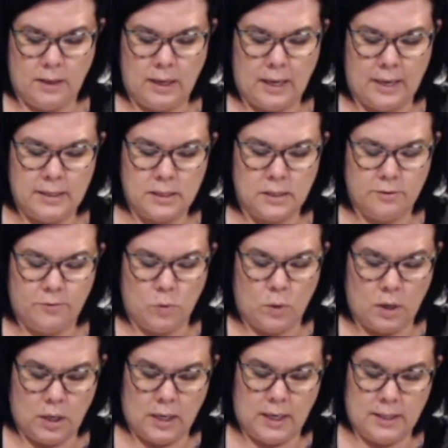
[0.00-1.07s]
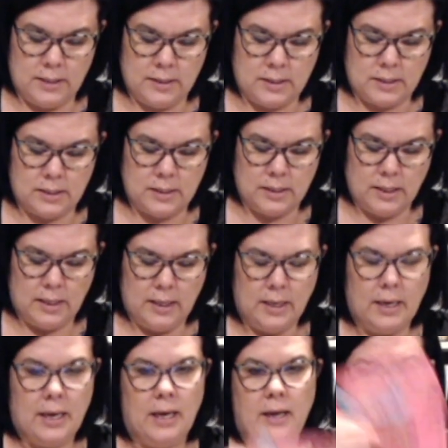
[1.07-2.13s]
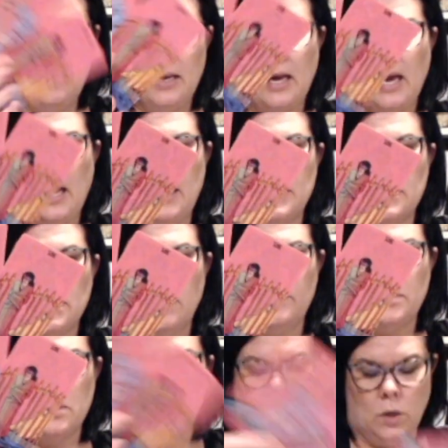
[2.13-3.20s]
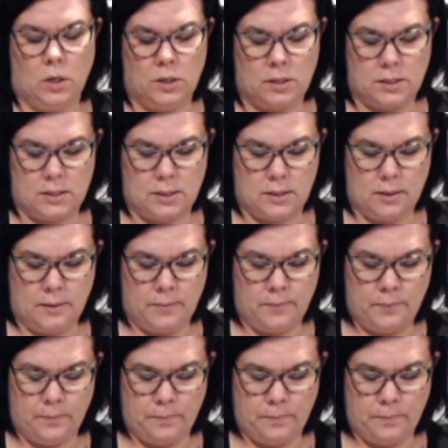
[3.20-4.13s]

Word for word: The Ace of Wands and the Eight of Swords